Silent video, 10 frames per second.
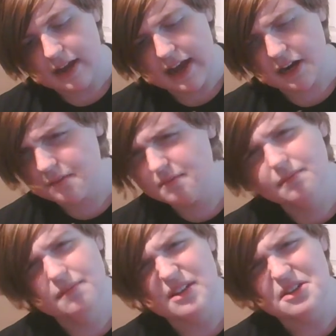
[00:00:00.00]

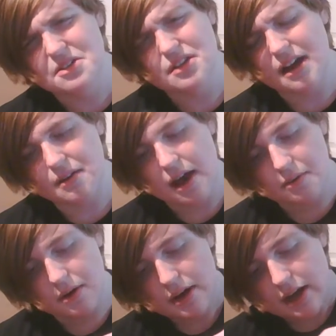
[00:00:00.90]
action features. I
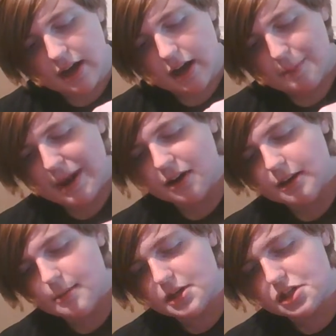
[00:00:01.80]
don't know. Battle
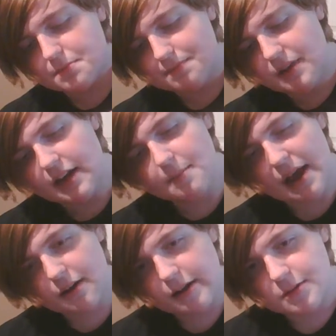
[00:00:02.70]
damage. You got a
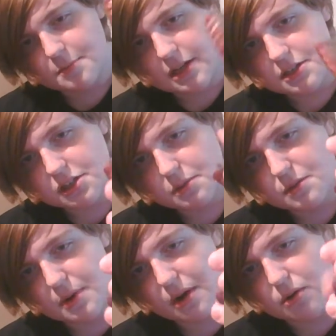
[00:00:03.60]
battle damage piece,
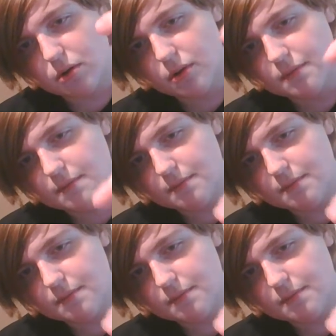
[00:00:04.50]
which is pretty cool.